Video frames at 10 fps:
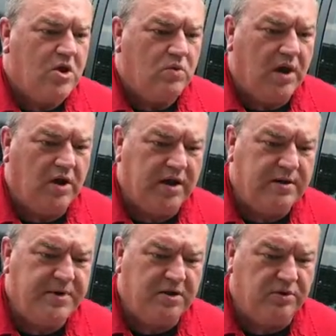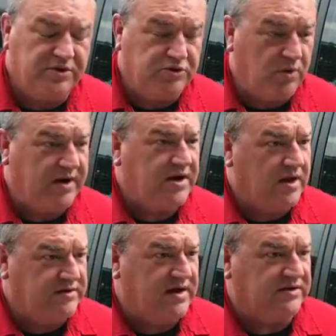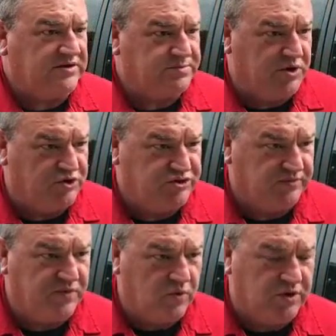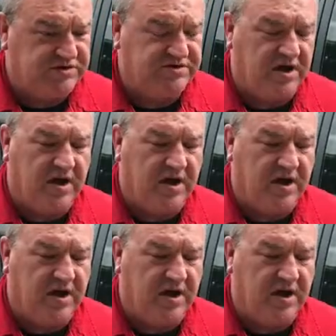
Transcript: Well, anybody with a direct contact exposure, of course,